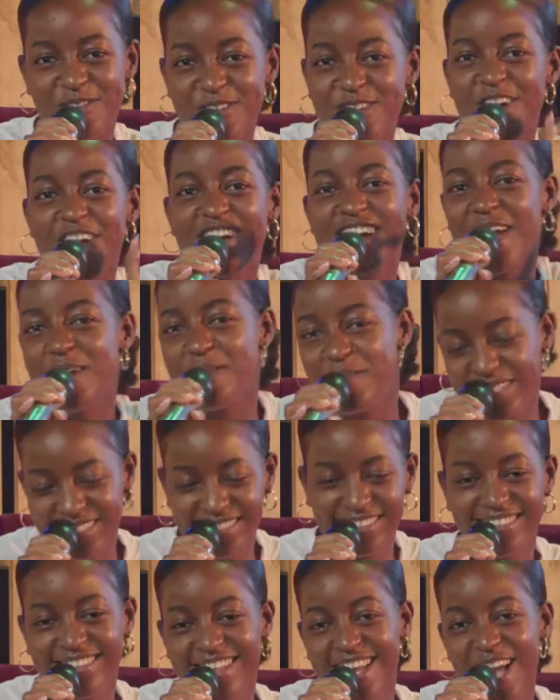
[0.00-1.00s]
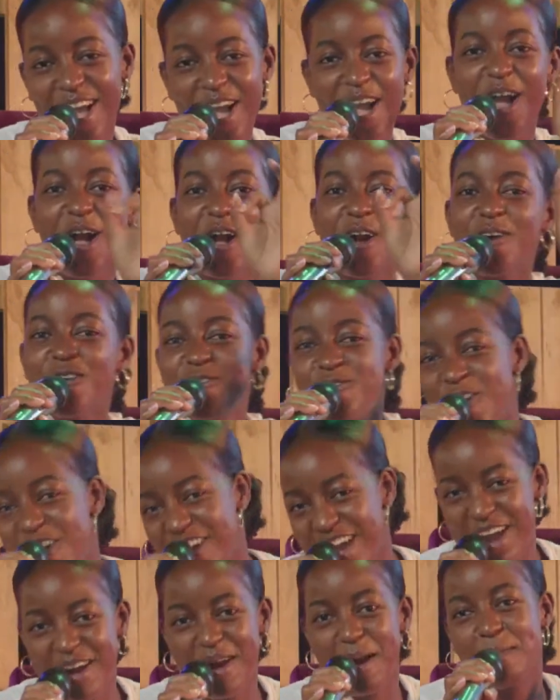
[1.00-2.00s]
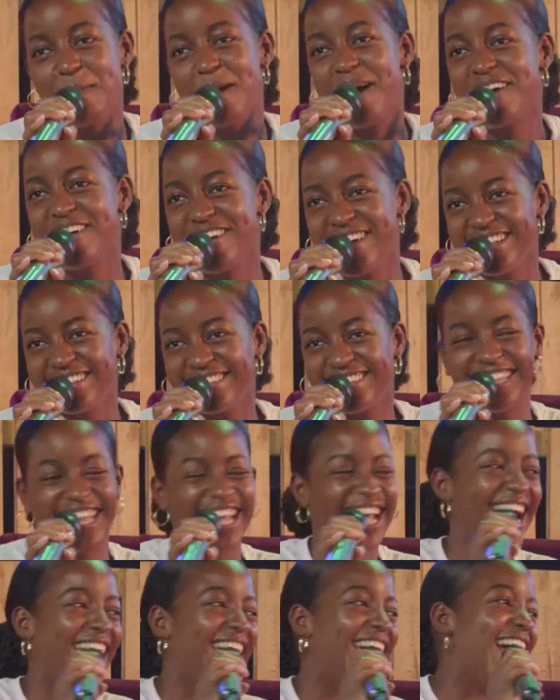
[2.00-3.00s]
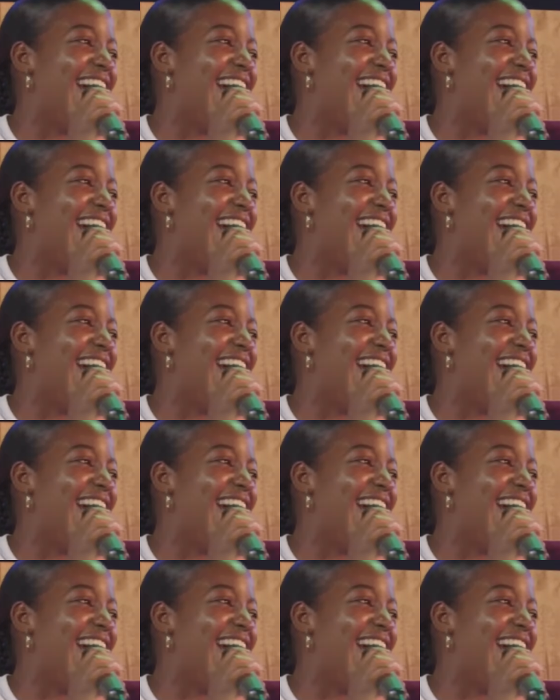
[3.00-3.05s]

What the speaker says: If you don't get it, forget about it.